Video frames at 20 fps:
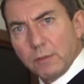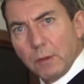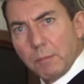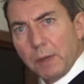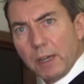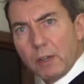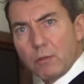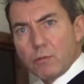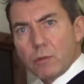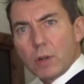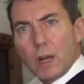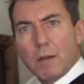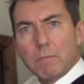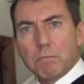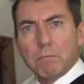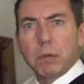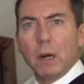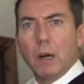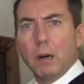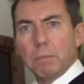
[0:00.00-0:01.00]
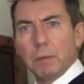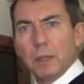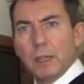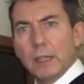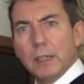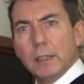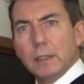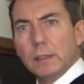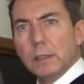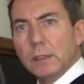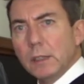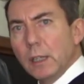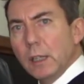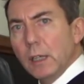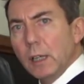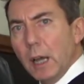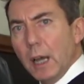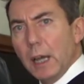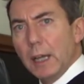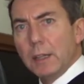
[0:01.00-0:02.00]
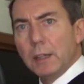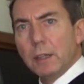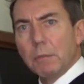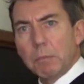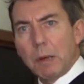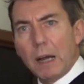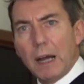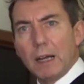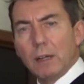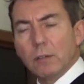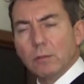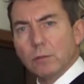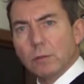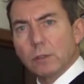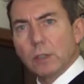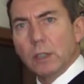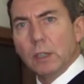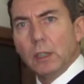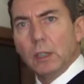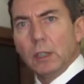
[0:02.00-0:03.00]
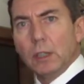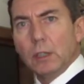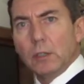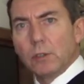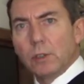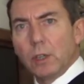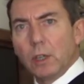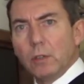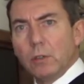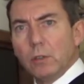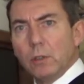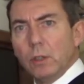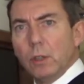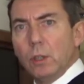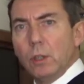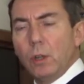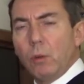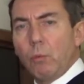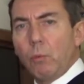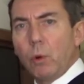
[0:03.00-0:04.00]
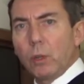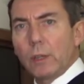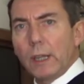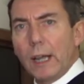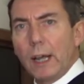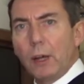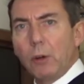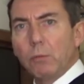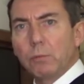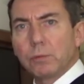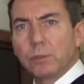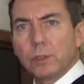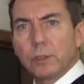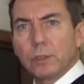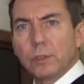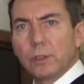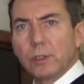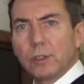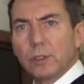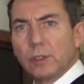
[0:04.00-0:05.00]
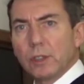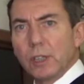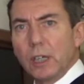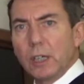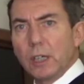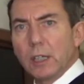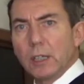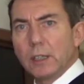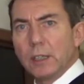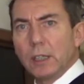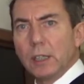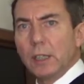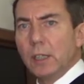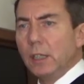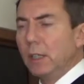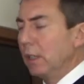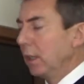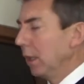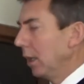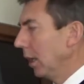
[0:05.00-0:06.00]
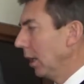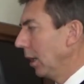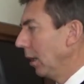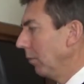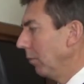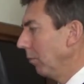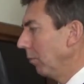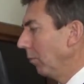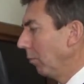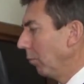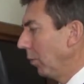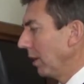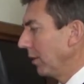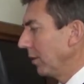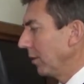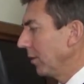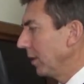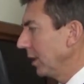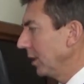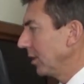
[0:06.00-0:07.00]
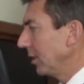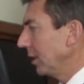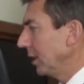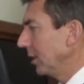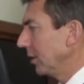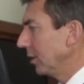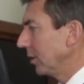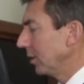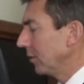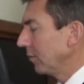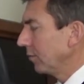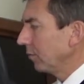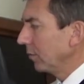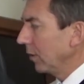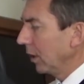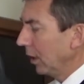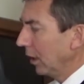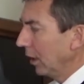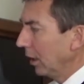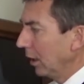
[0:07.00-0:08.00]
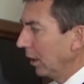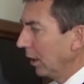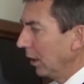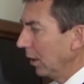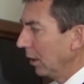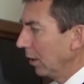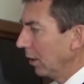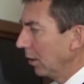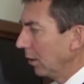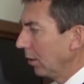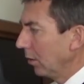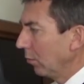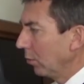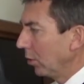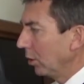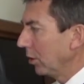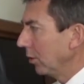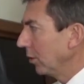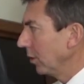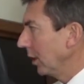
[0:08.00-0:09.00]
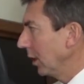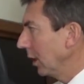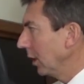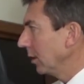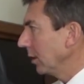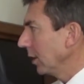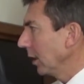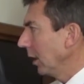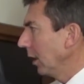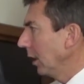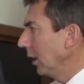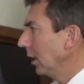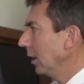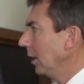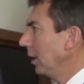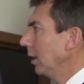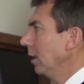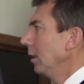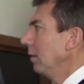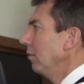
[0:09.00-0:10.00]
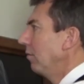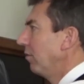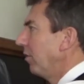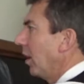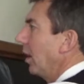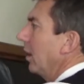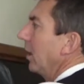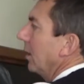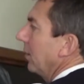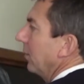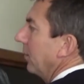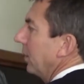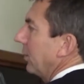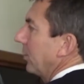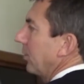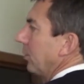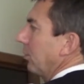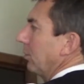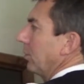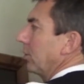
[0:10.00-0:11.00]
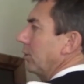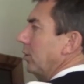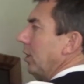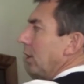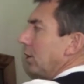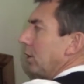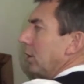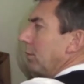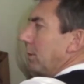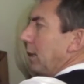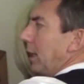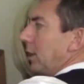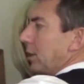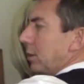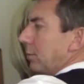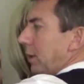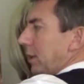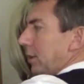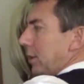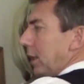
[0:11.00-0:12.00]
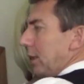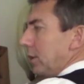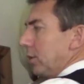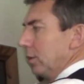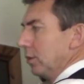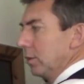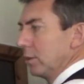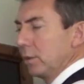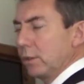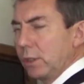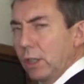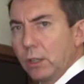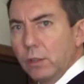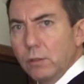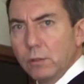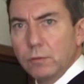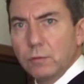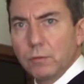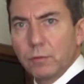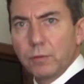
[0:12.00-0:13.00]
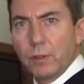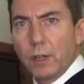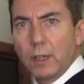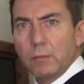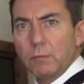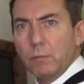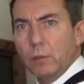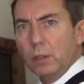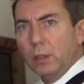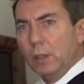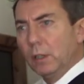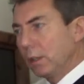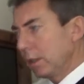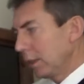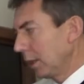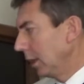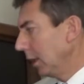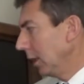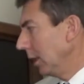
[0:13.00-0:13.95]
a big ramp up in the pound. So what helps us decide whether this is one or the other via this sort of sentiment, expectations, tone framework